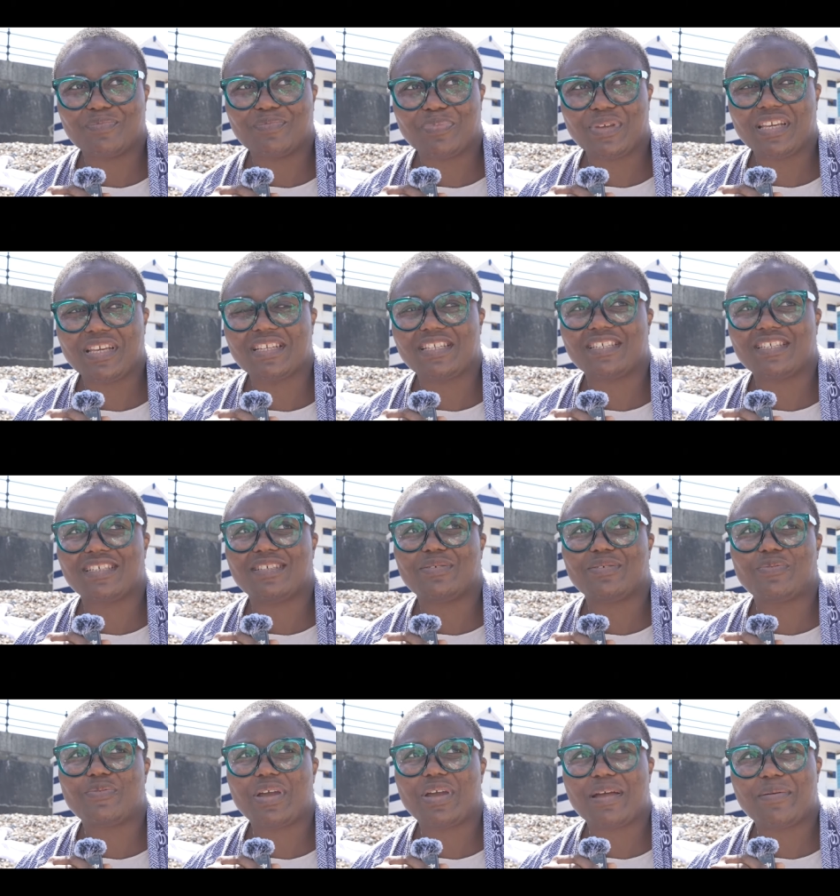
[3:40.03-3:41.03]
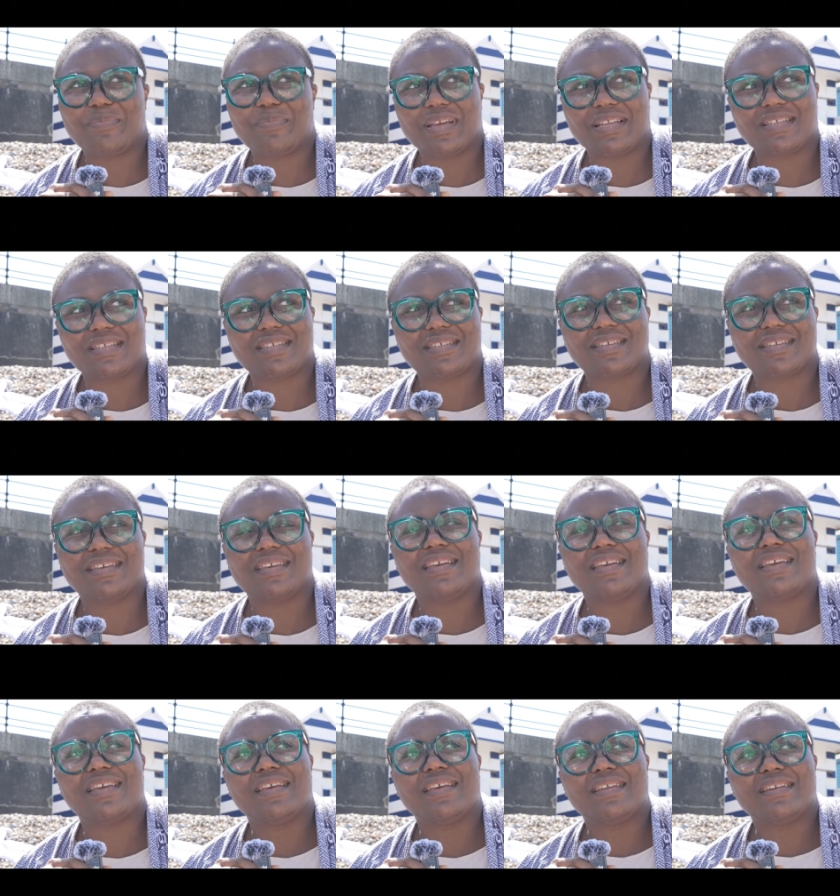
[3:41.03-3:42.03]
page where I met
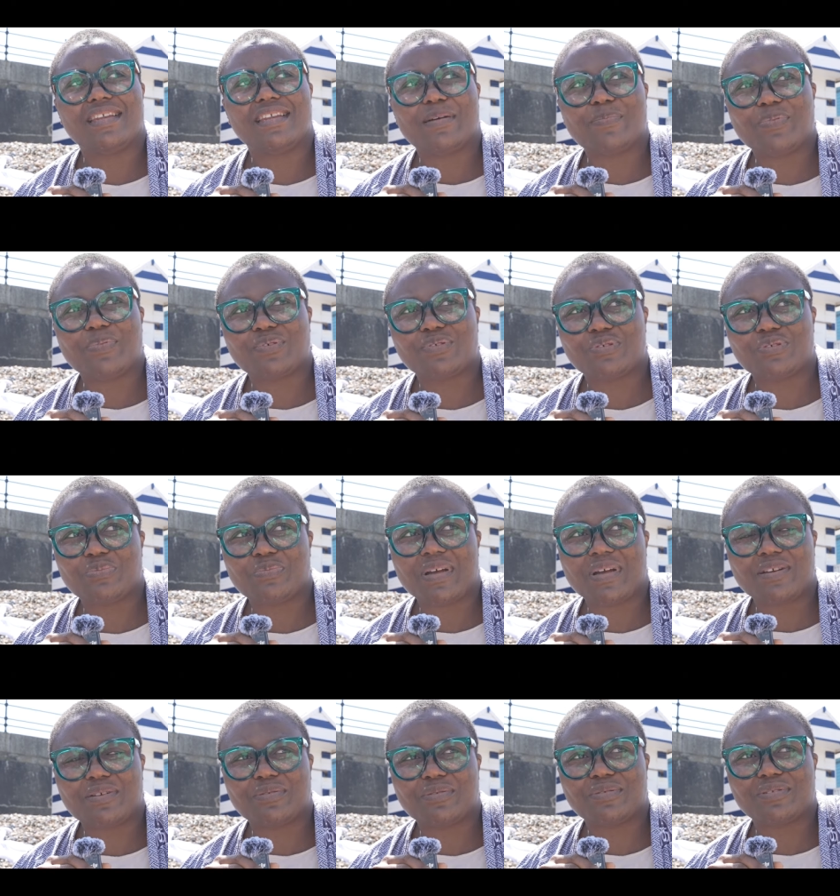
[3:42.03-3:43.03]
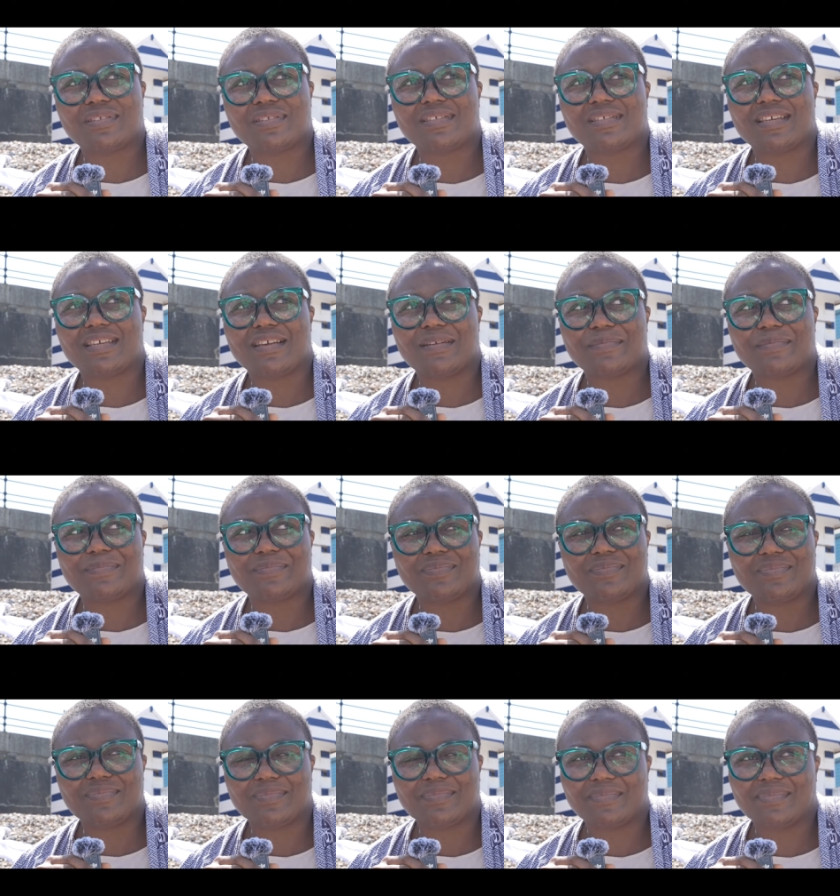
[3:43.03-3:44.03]
the Apostle Marcos
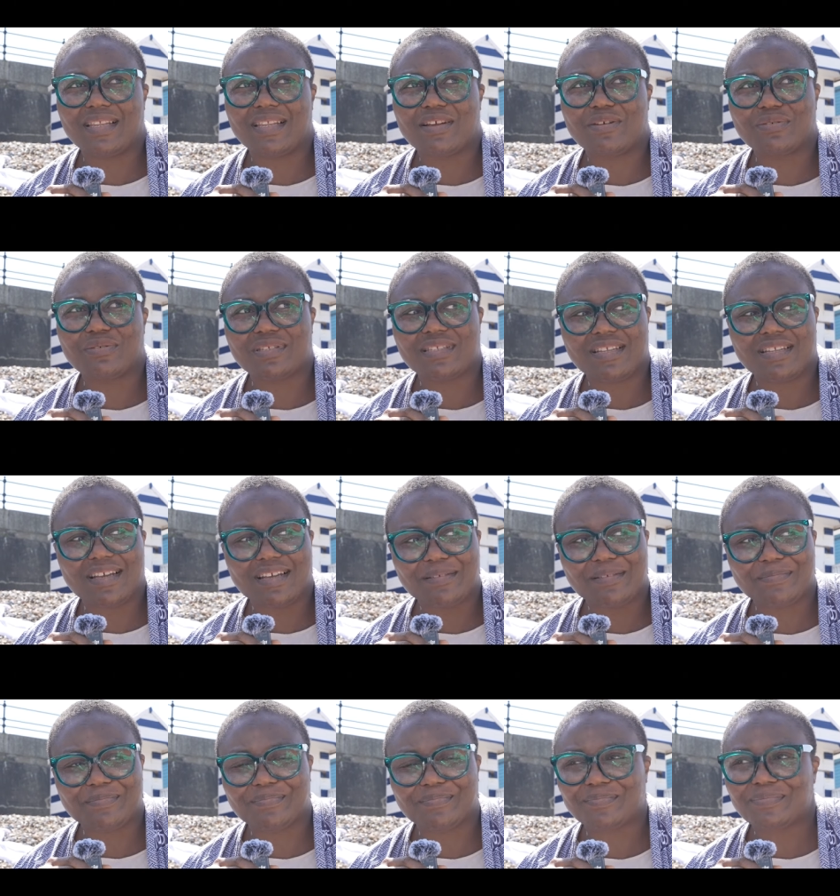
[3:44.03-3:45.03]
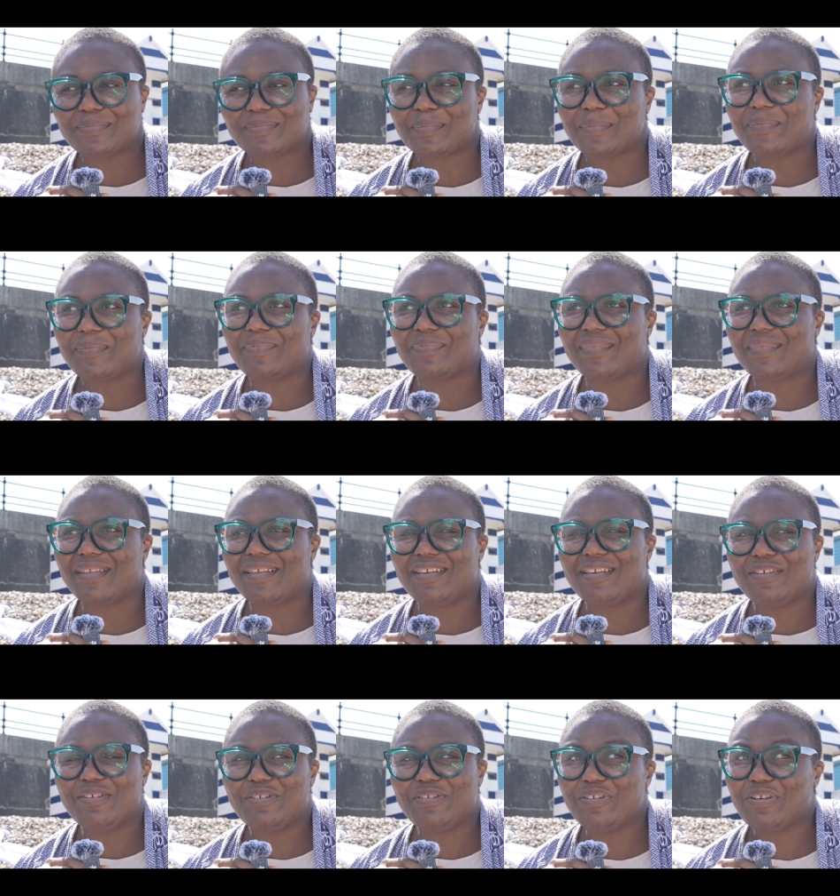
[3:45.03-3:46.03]
da Costa,
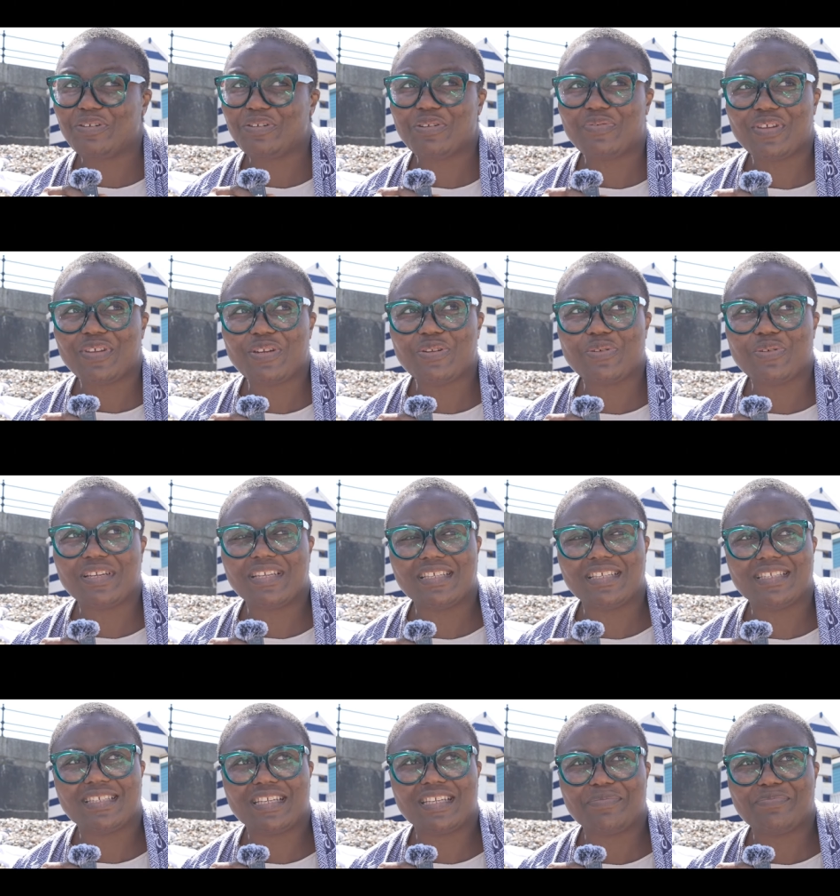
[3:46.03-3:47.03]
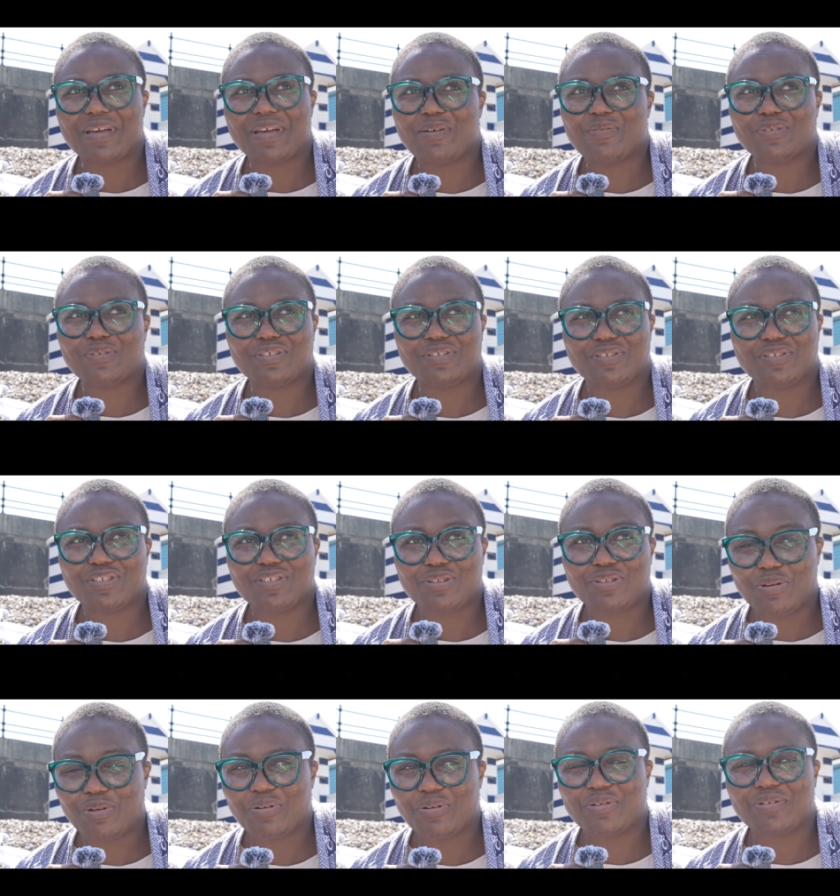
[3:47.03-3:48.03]
not even knowing his name, but I was just
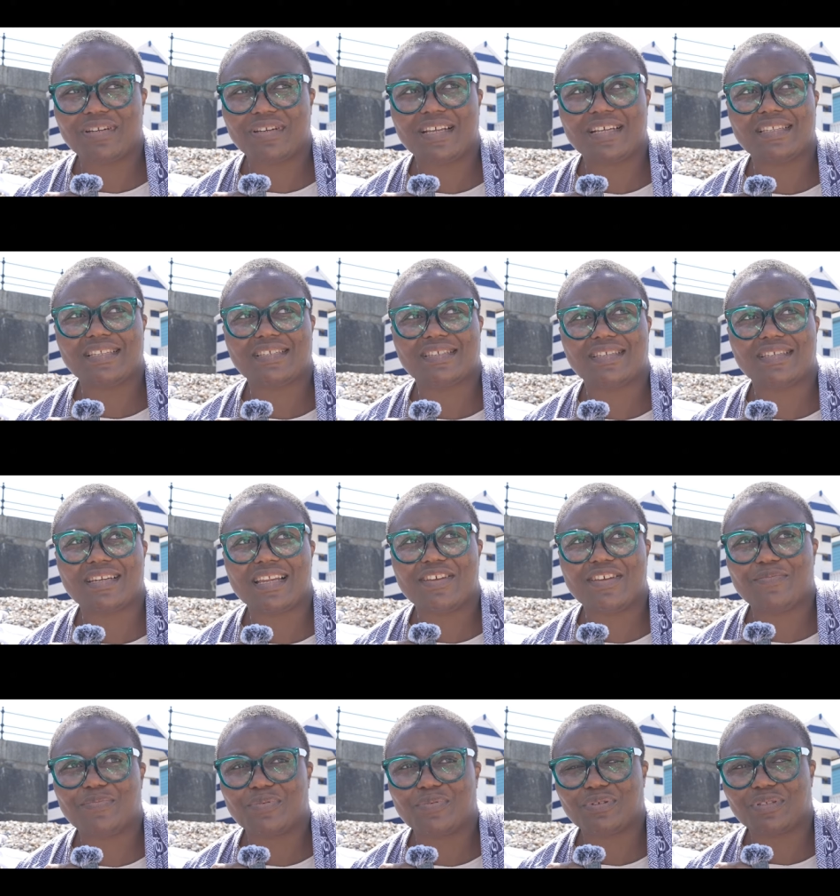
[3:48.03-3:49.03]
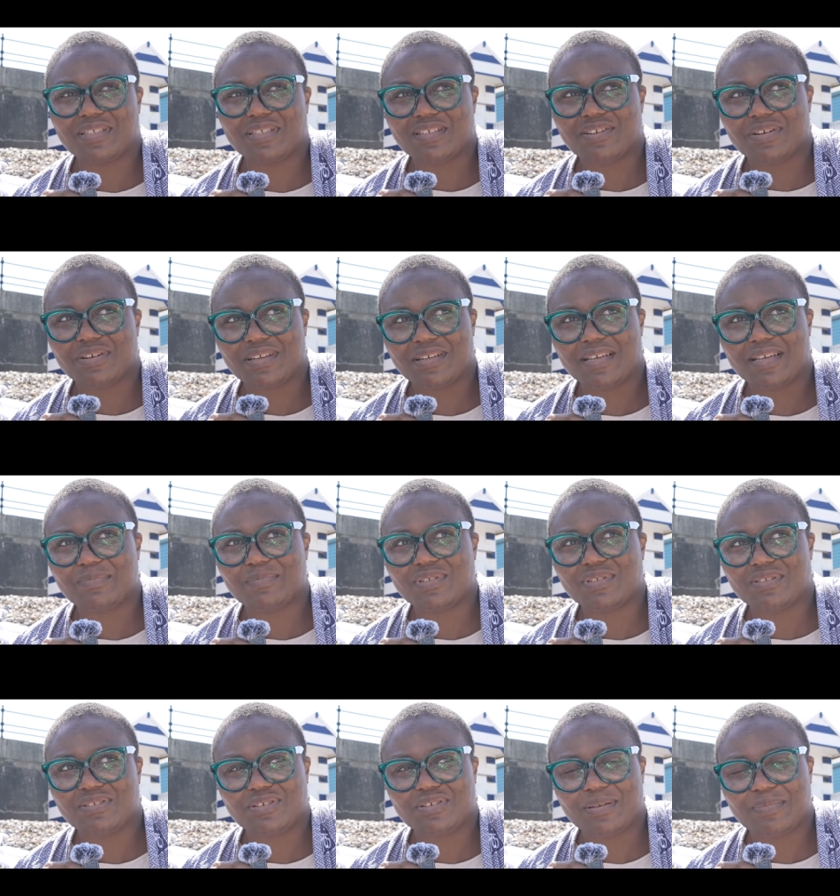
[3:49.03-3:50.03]
stuck on that life force
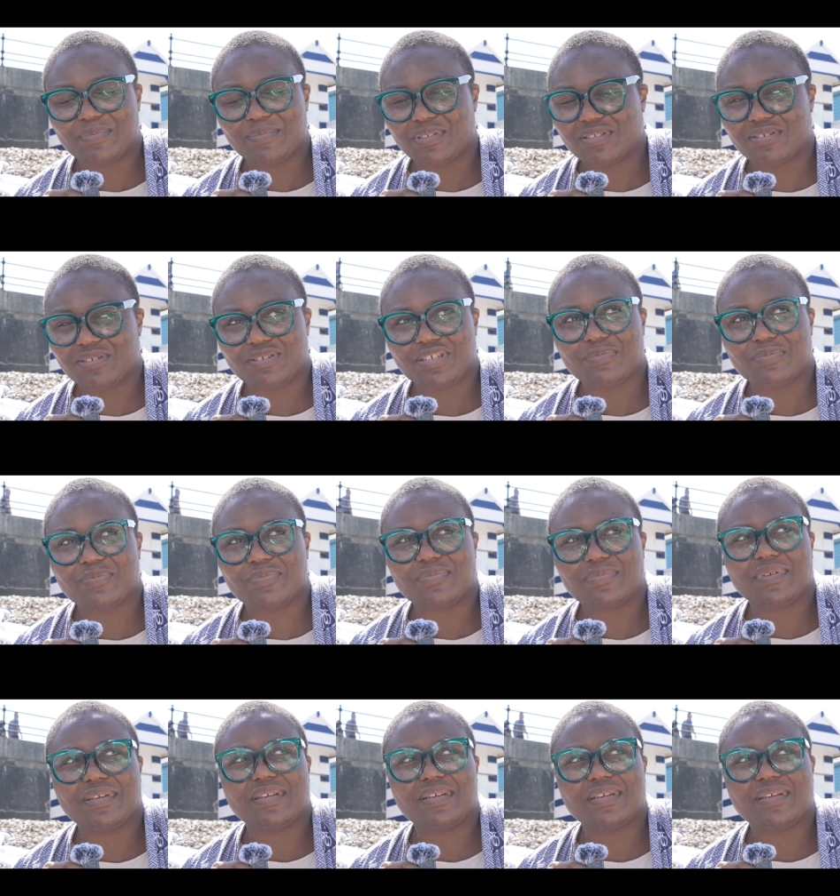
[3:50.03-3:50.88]
stream.